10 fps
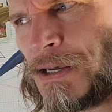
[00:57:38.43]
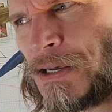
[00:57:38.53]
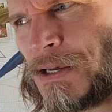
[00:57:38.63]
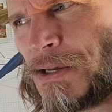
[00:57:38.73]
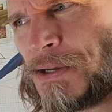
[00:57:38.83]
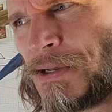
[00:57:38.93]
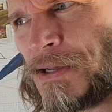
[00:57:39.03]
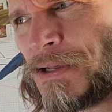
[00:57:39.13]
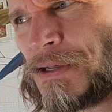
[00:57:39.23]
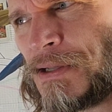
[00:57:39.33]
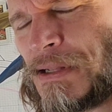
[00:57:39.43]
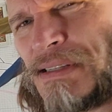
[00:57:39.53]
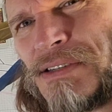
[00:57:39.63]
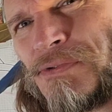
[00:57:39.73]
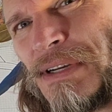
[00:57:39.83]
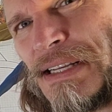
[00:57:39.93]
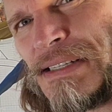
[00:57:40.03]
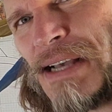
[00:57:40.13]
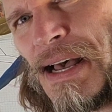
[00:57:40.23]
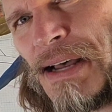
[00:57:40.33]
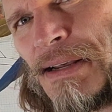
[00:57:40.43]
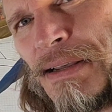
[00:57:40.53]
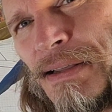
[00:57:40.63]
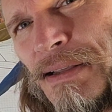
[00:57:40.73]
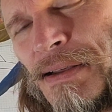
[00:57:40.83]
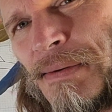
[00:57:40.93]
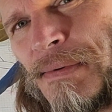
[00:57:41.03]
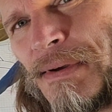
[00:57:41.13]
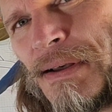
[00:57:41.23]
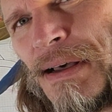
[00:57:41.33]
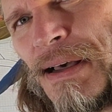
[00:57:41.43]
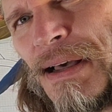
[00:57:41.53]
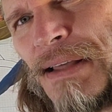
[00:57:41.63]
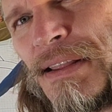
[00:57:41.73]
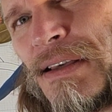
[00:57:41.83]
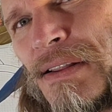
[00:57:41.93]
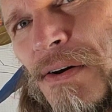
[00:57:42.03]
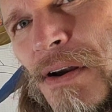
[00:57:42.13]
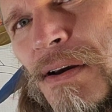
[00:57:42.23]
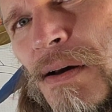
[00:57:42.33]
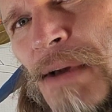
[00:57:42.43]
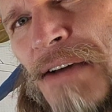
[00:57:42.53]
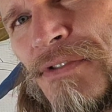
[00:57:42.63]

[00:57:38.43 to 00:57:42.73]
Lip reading: This is really sad. I think they're going to come after the pets.